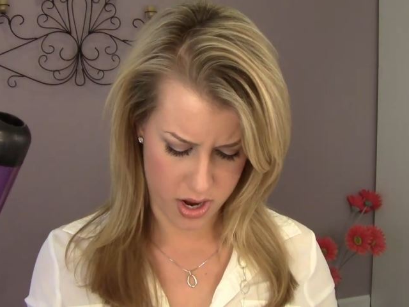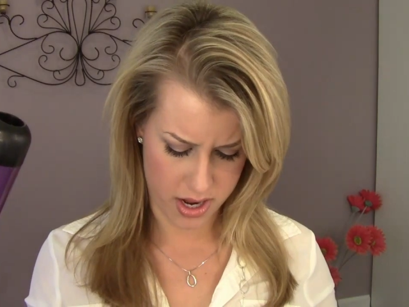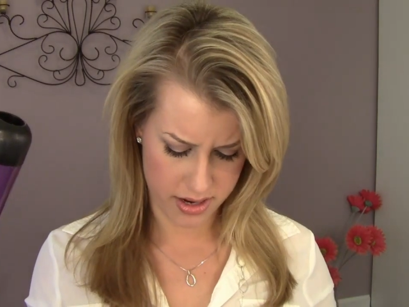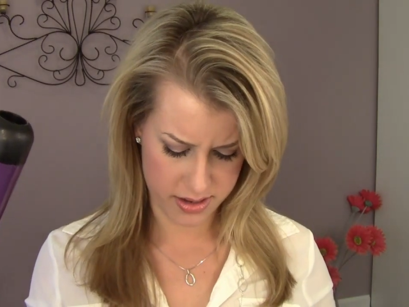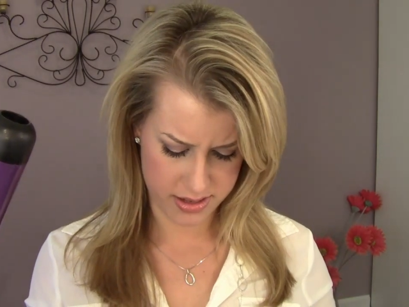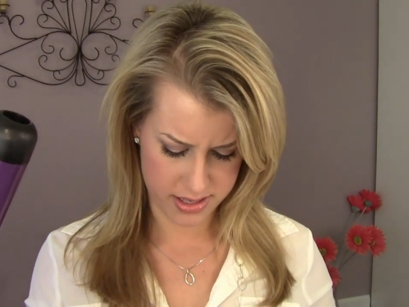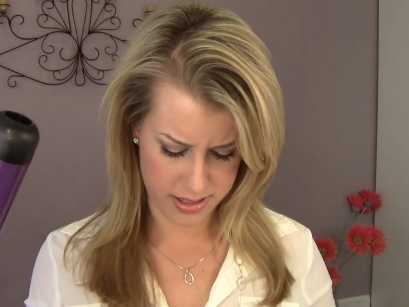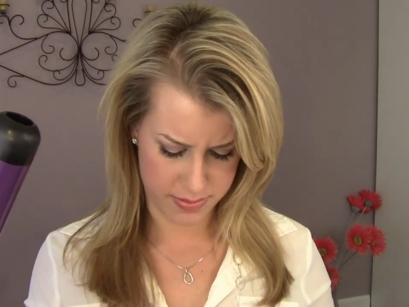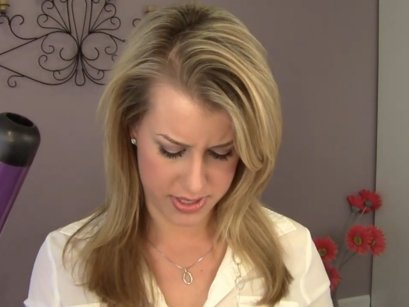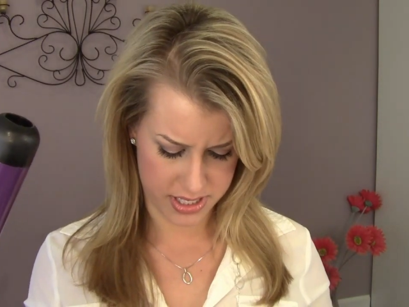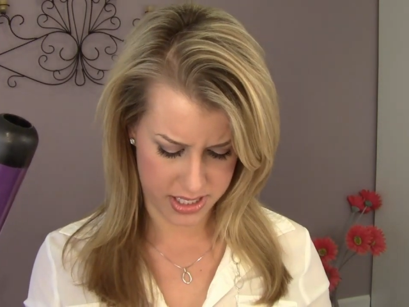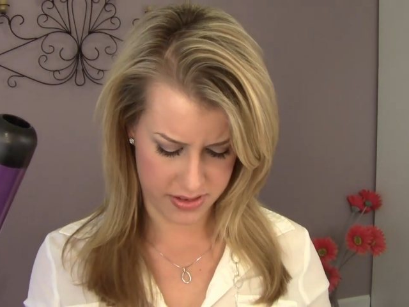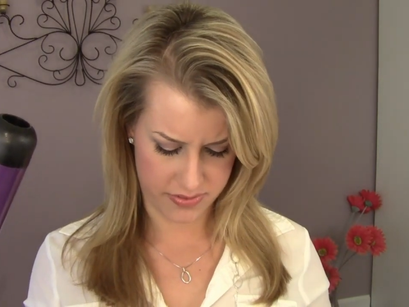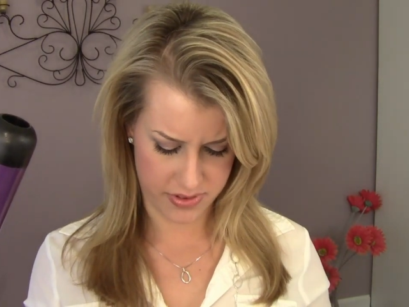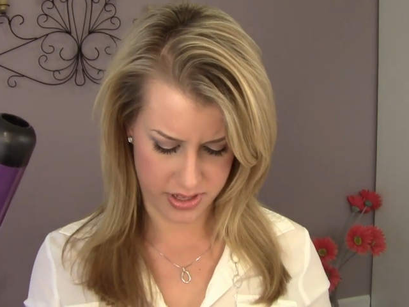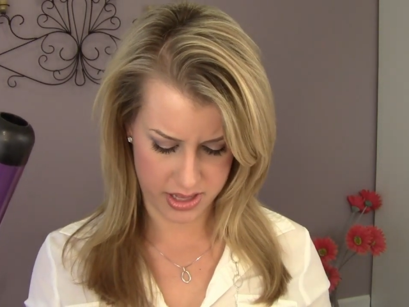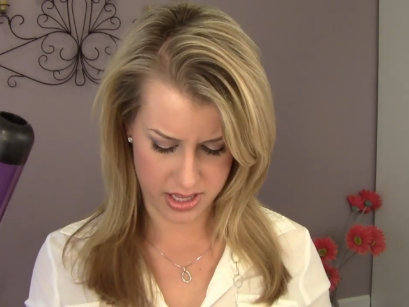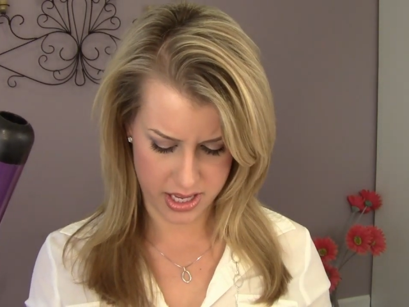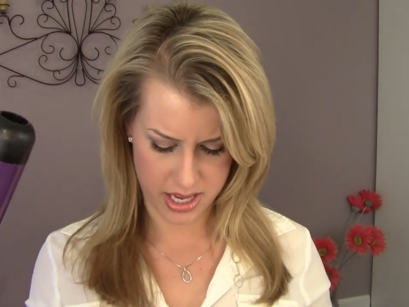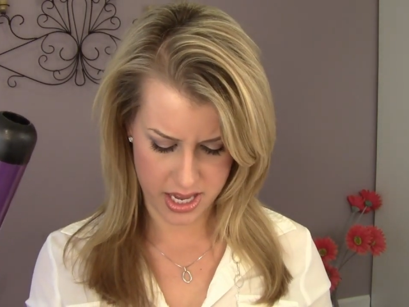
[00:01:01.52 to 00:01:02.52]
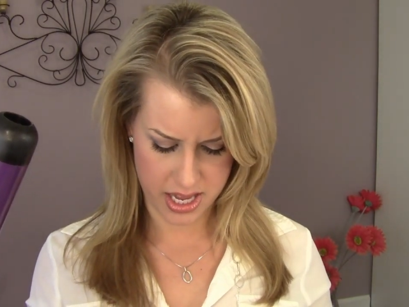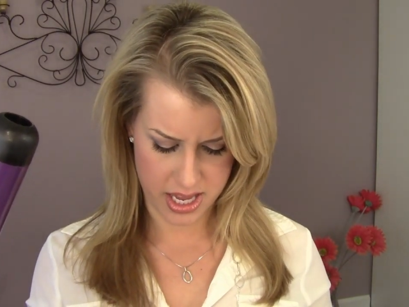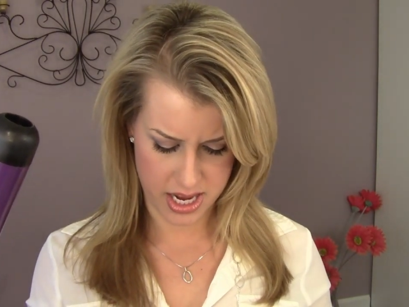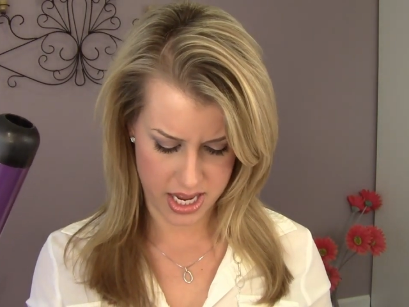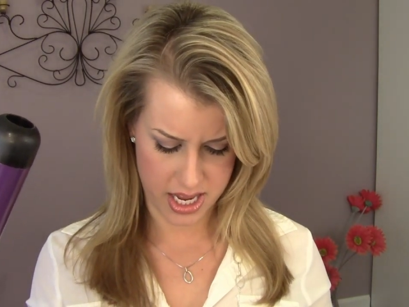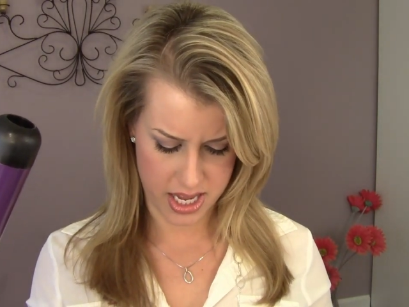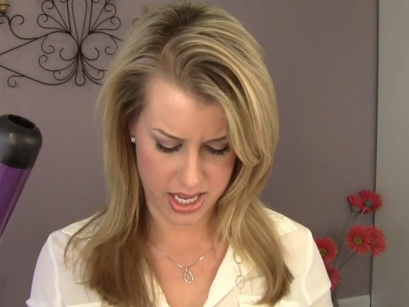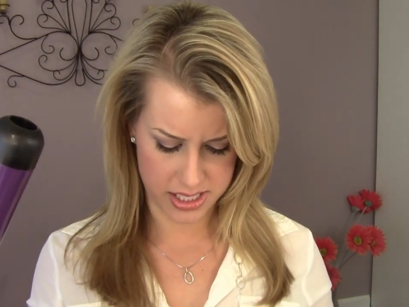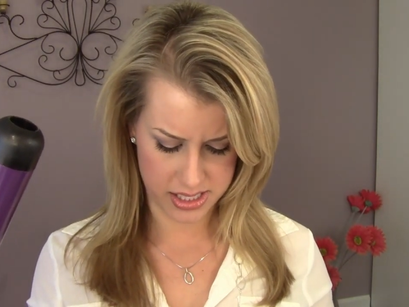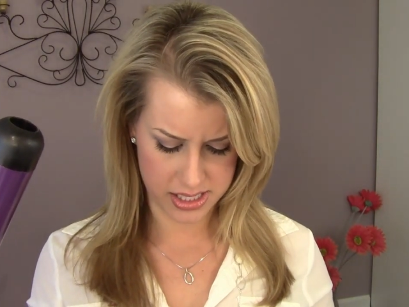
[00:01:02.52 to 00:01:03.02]
what specifically
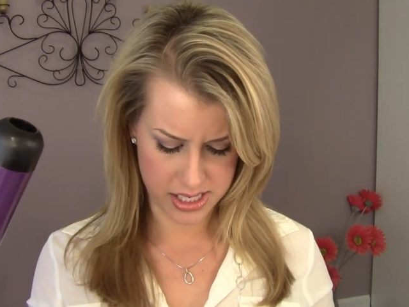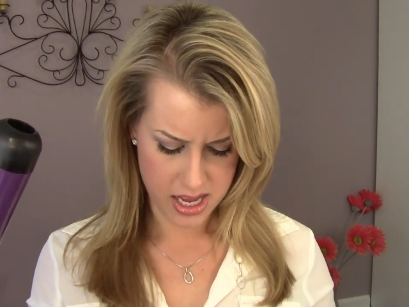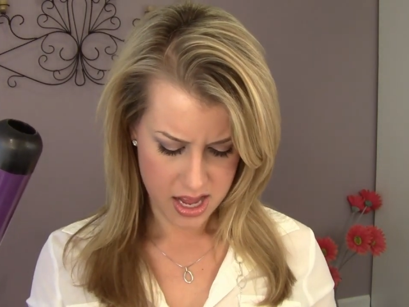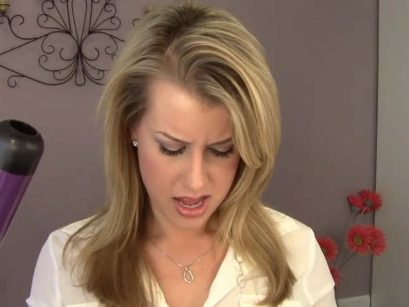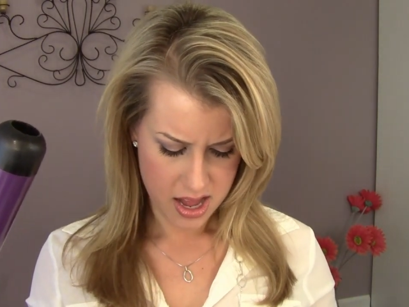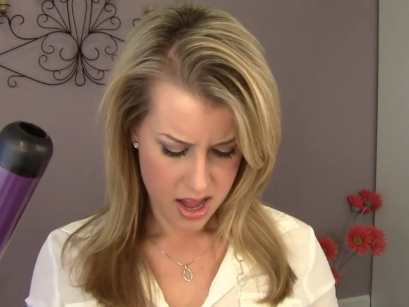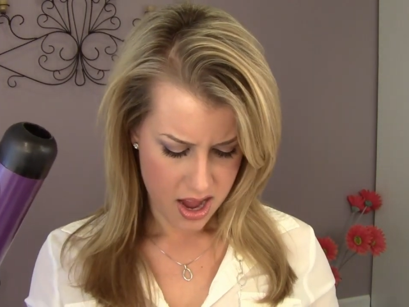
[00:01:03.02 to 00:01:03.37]
it is.